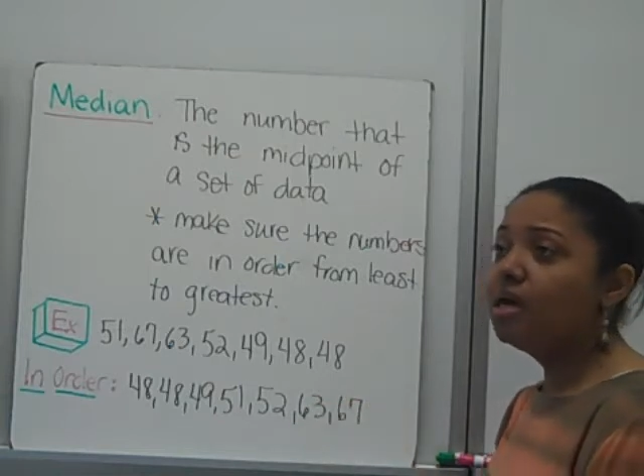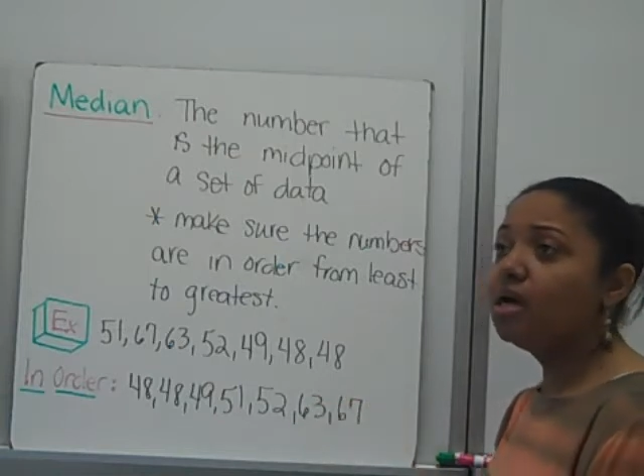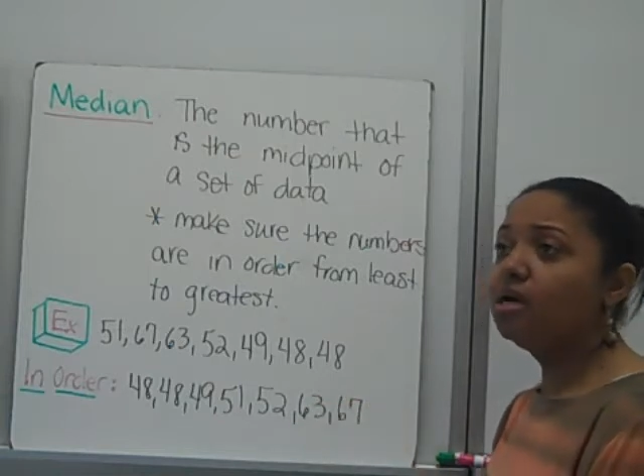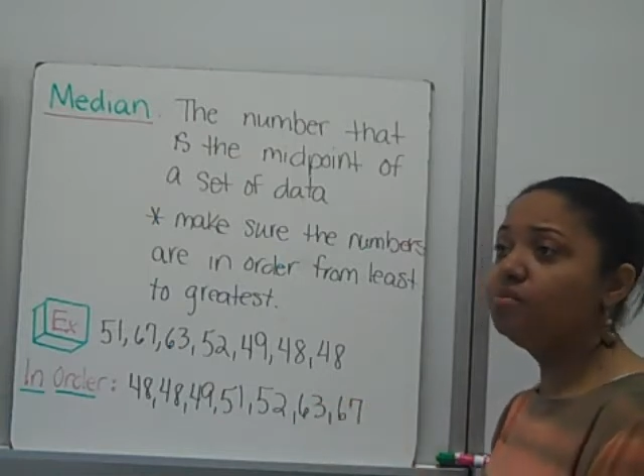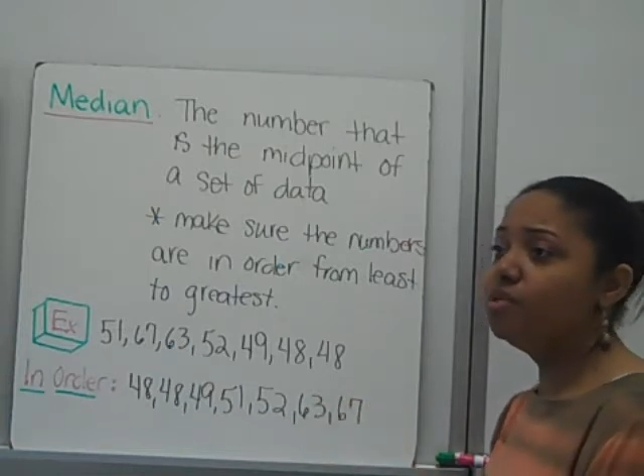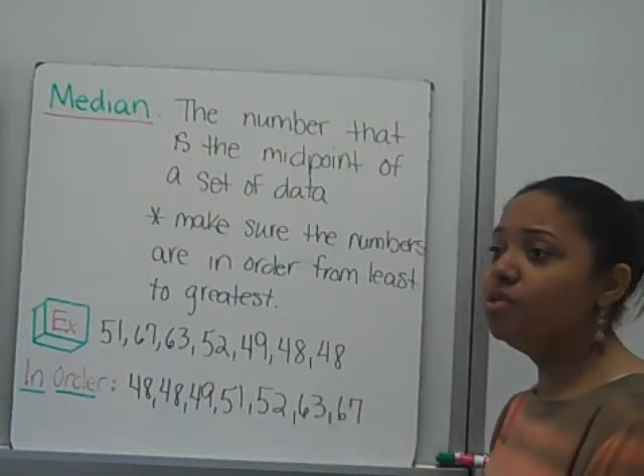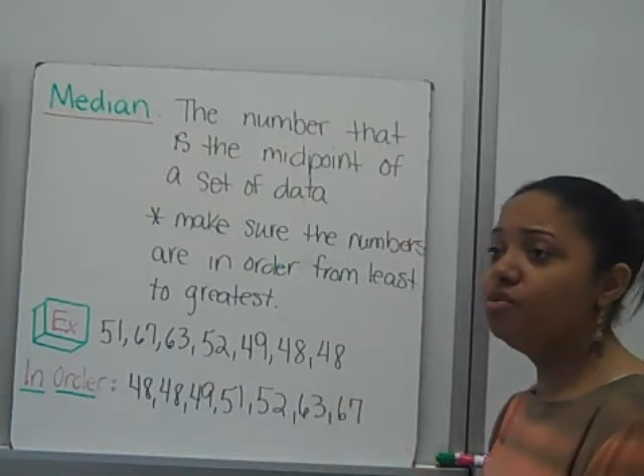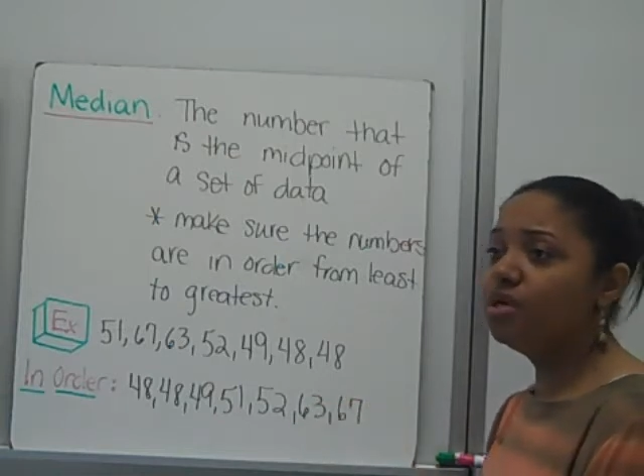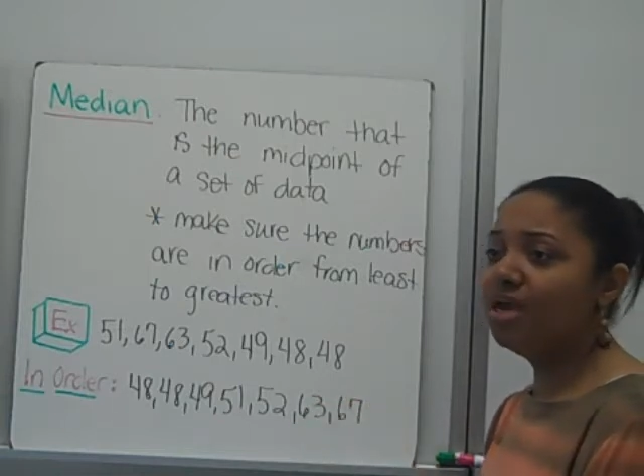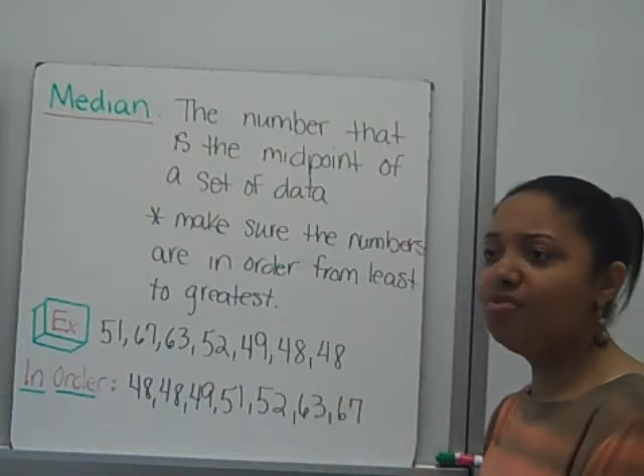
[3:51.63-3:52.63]

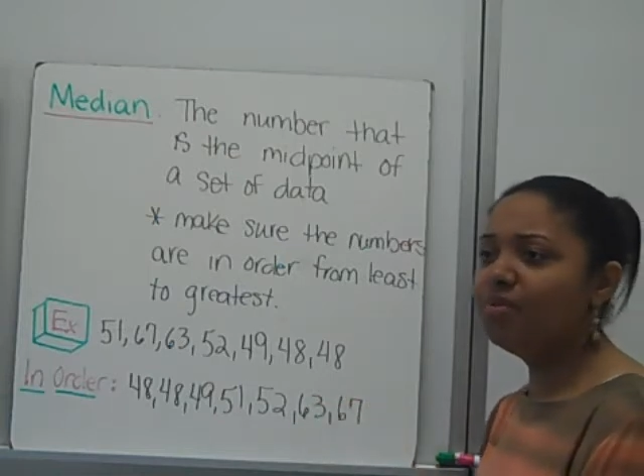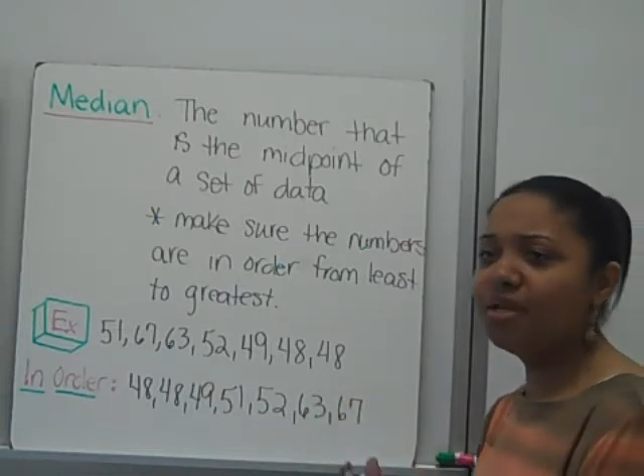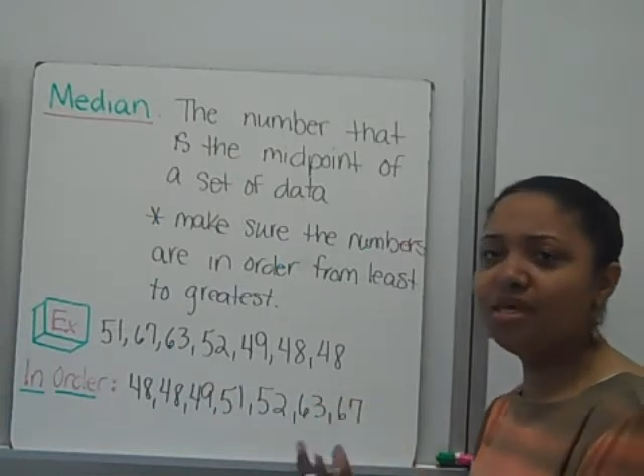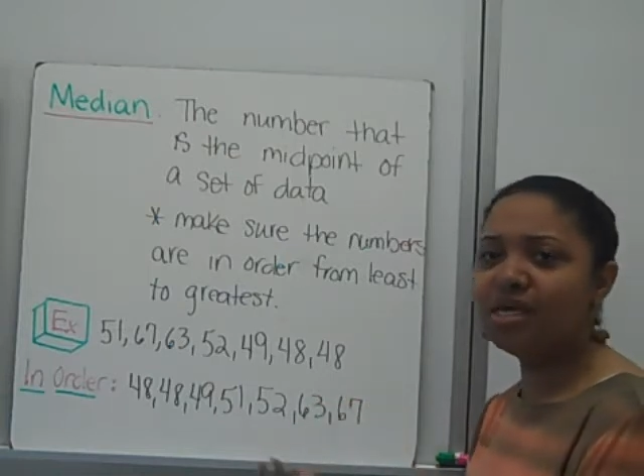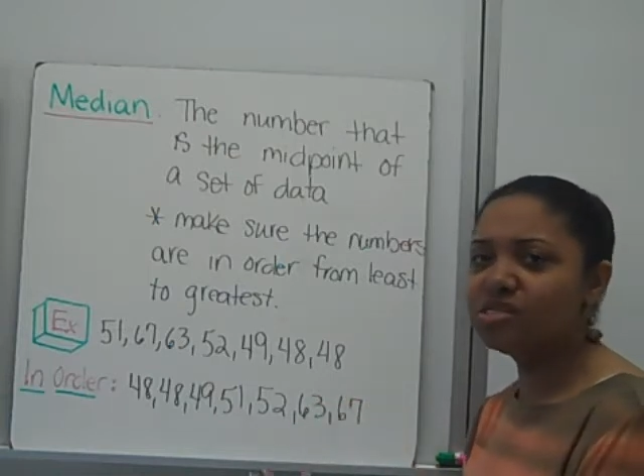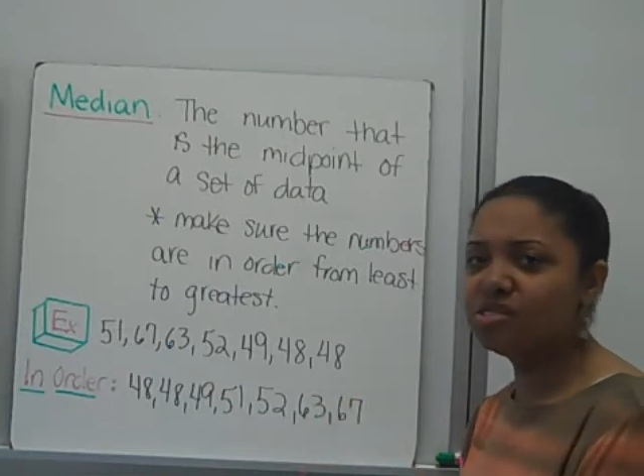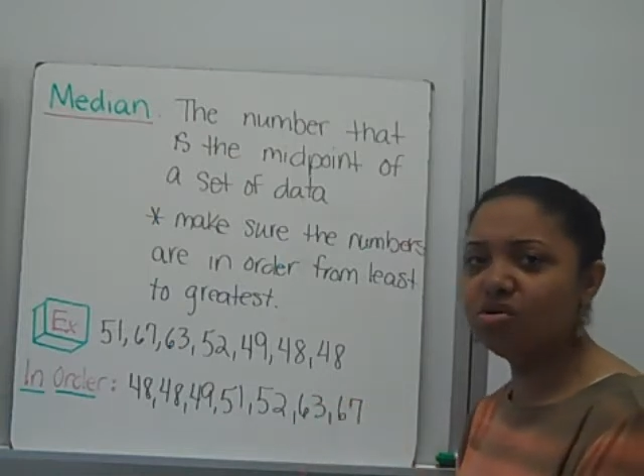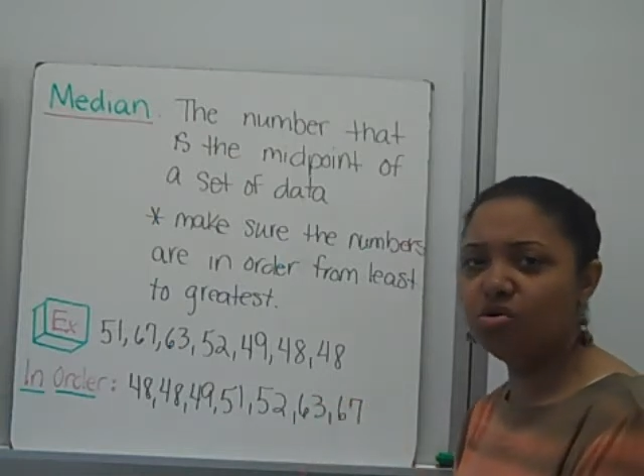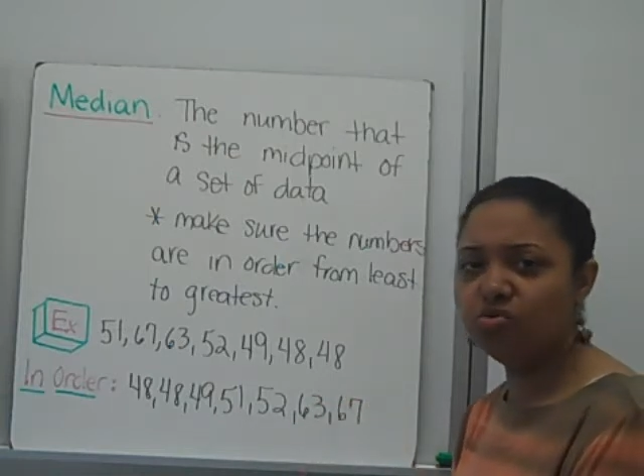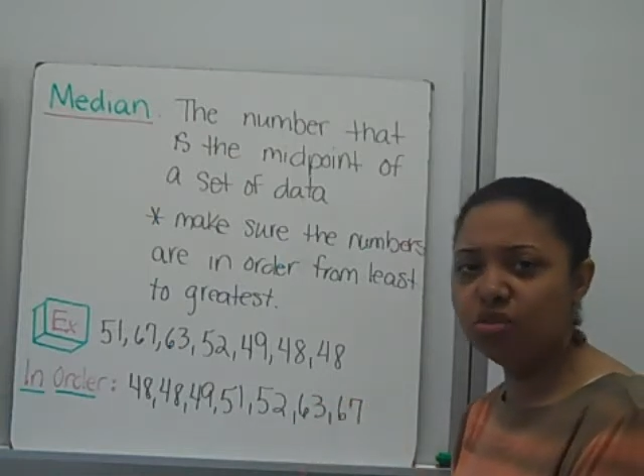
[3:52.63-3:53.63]
Everybody has their
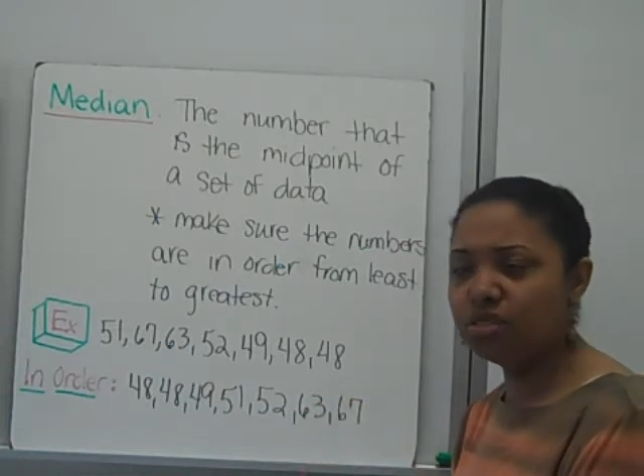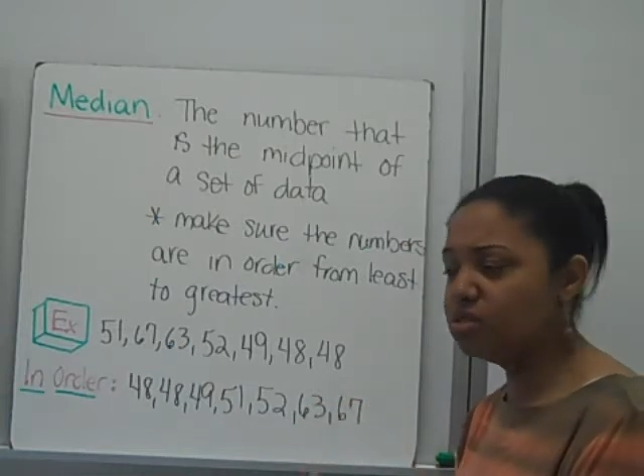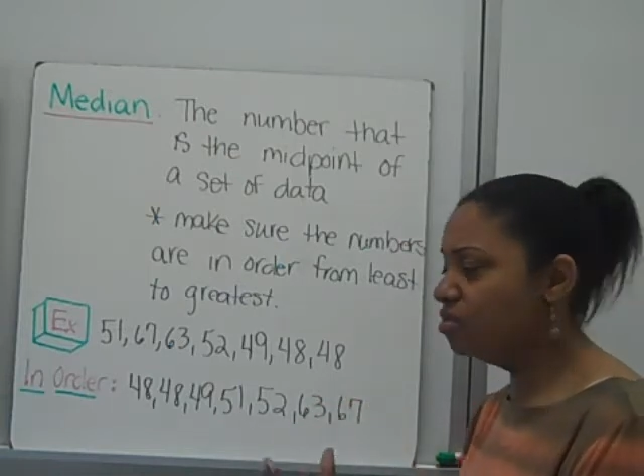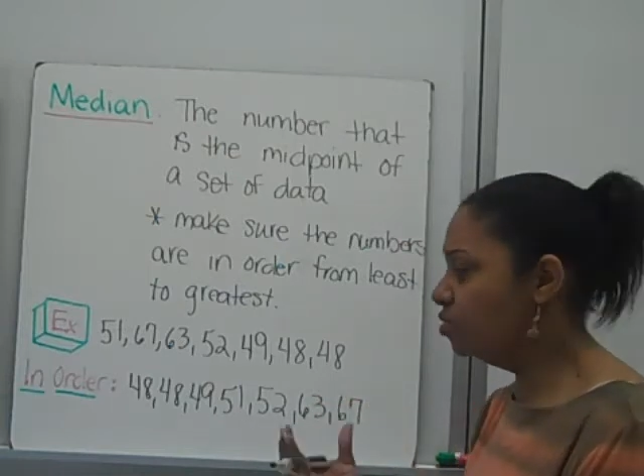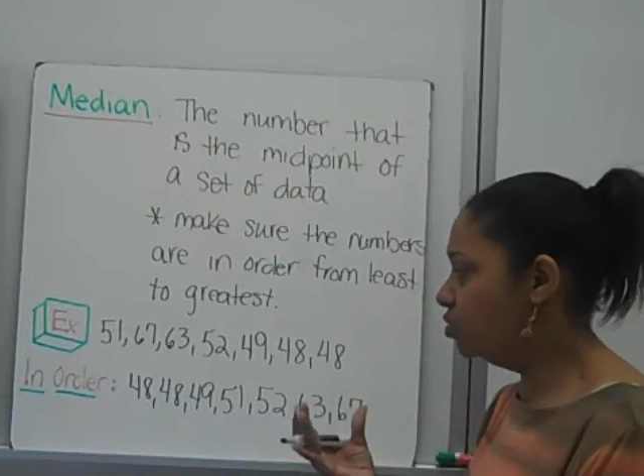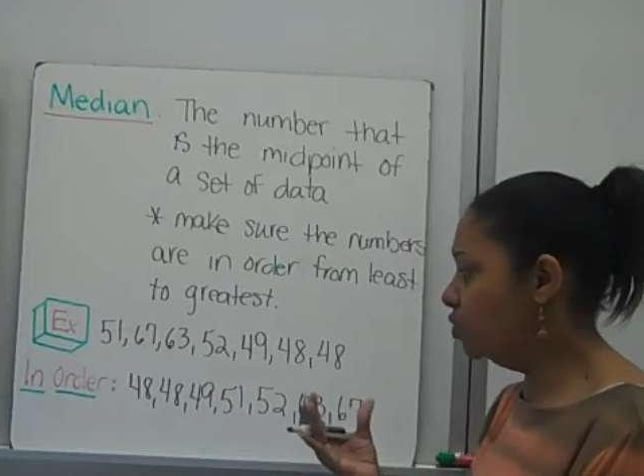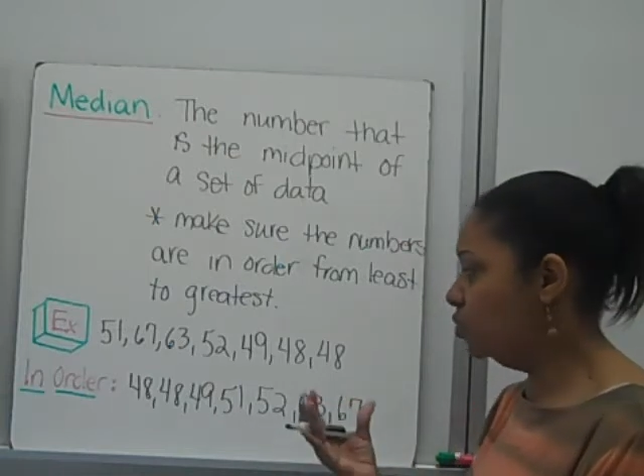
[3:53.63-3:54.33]
own little